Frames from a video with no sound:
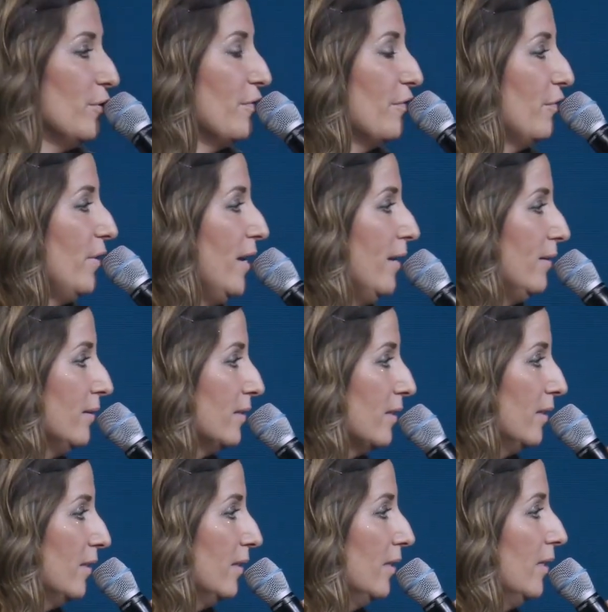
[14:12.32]
a friend.
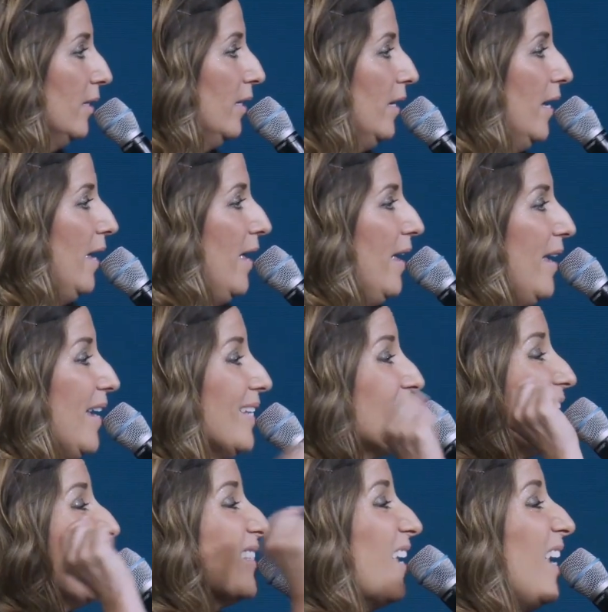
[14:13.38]
It
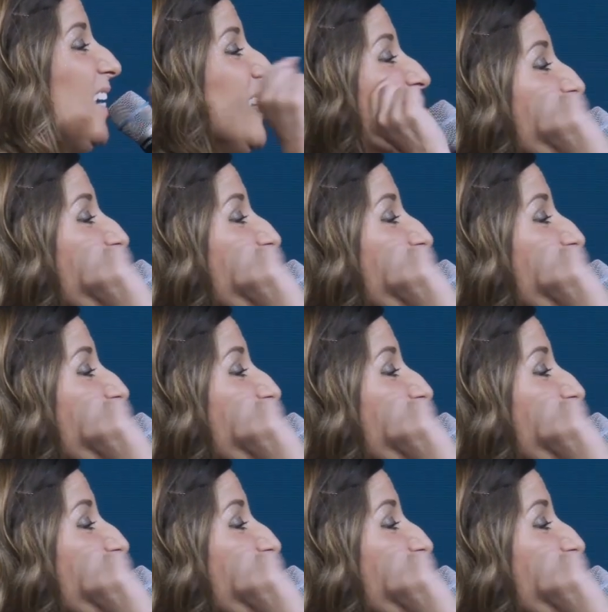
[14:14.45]
says he's